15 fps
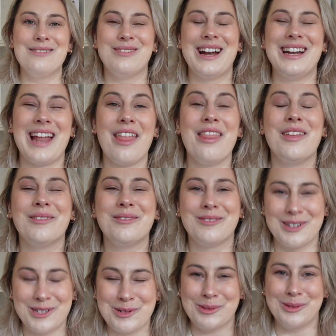read The
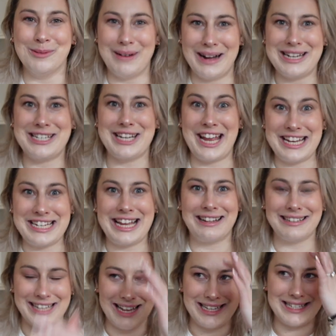Ritual by
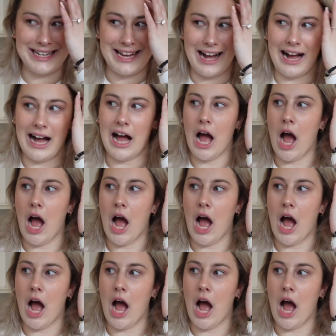Shantel Tessier.